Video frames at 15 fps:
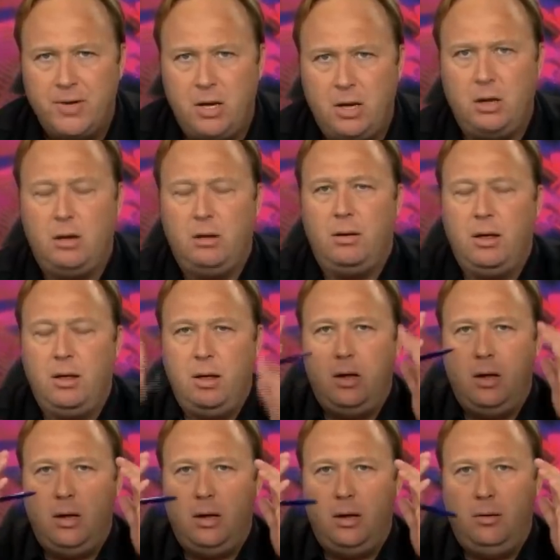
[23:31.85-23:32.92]
You know,
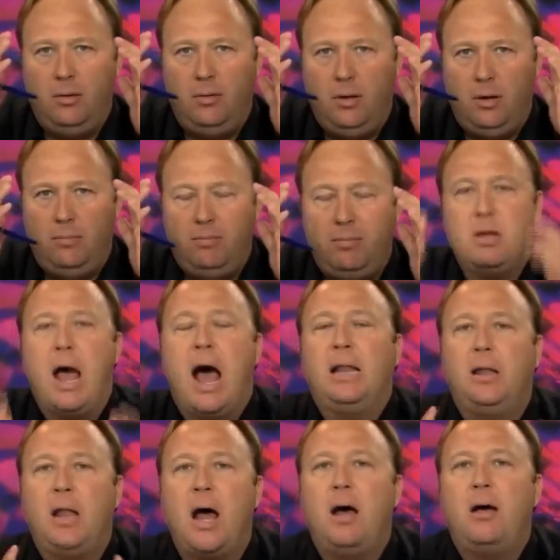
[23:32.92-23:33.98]
uh,
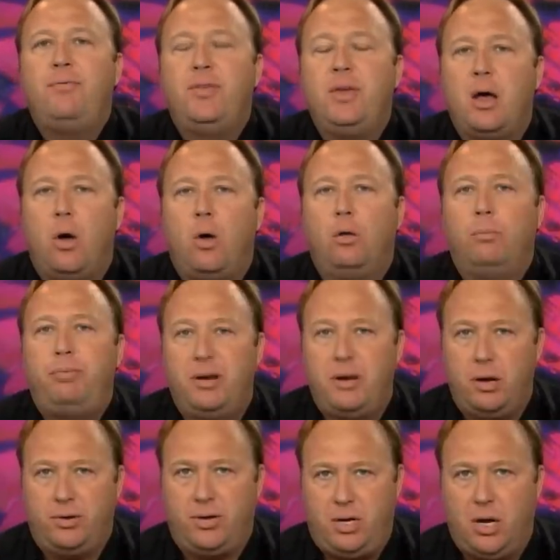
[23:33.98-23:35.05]
I love the old
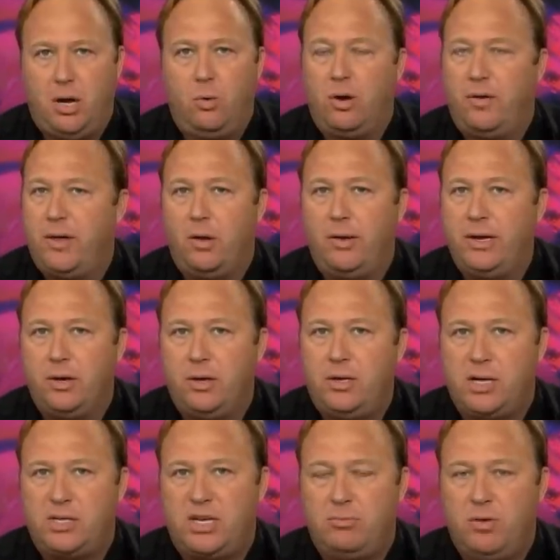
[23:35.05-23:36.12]
Pinocchio, one of the only good
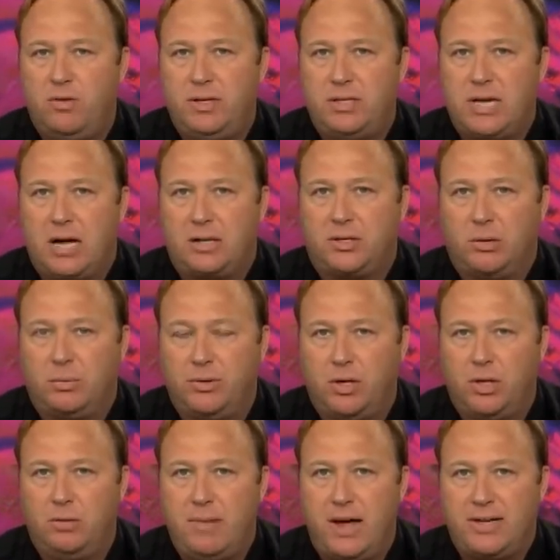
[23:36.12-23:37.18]
Disney movies out there with
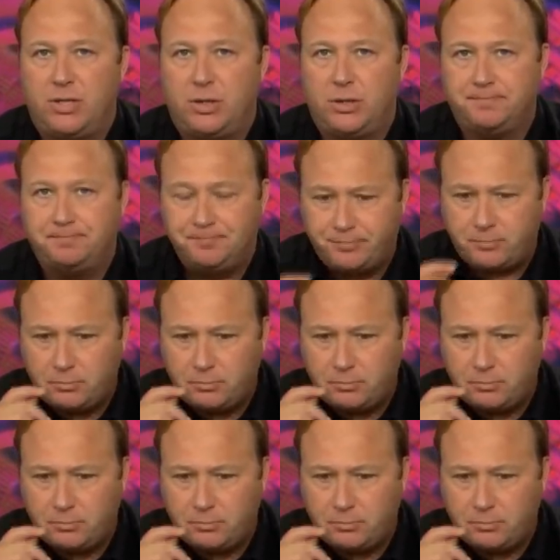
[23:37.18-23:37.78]
a good message